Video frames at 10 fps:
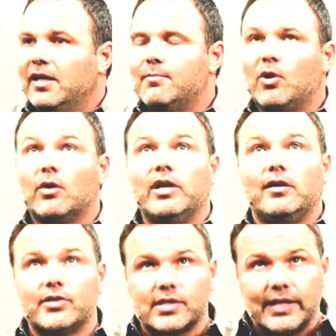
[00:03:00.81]
The more we
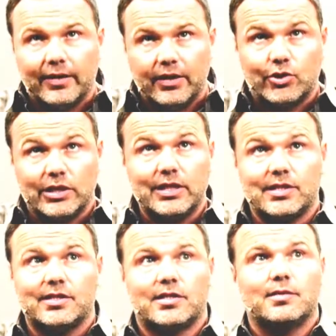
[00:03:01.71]
understand that
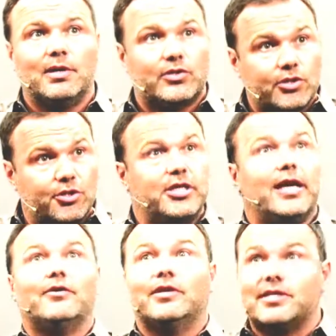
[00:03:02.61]
Jesus is the most
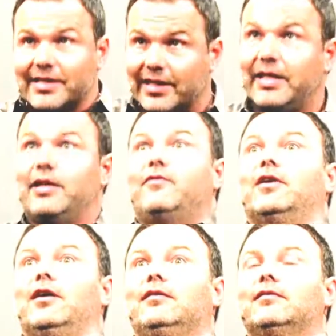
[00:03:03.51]
generous
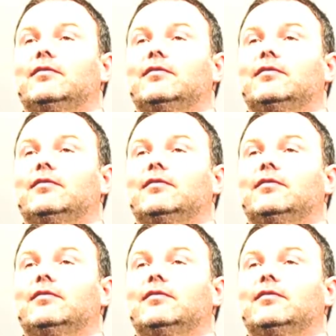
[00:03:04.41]
giver,